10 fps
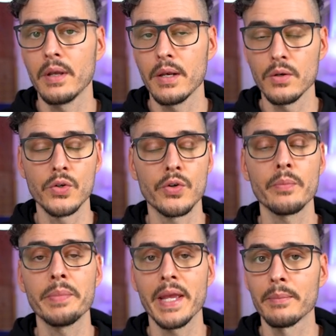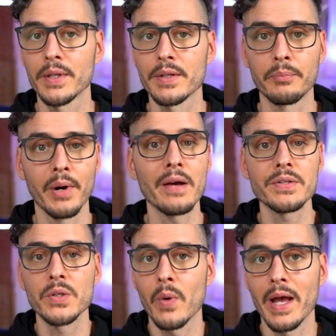and you should be able to
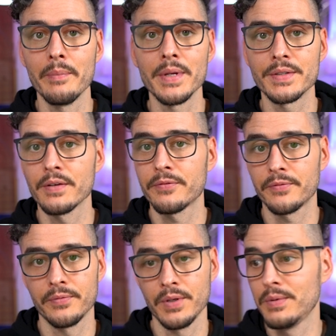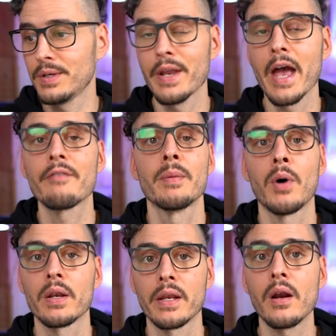browse the web as if you didn't have them
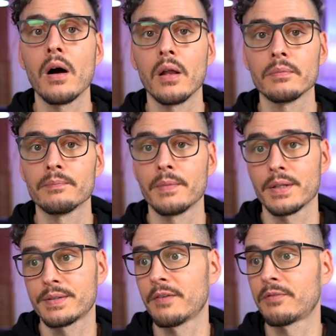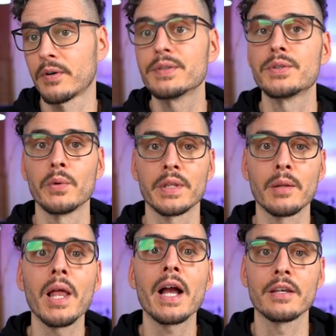on at all, except for it's doing the
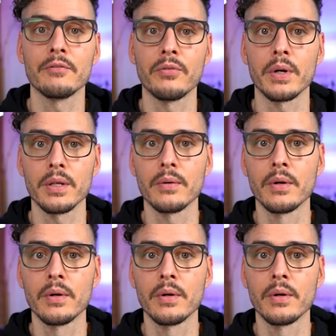blocking for you.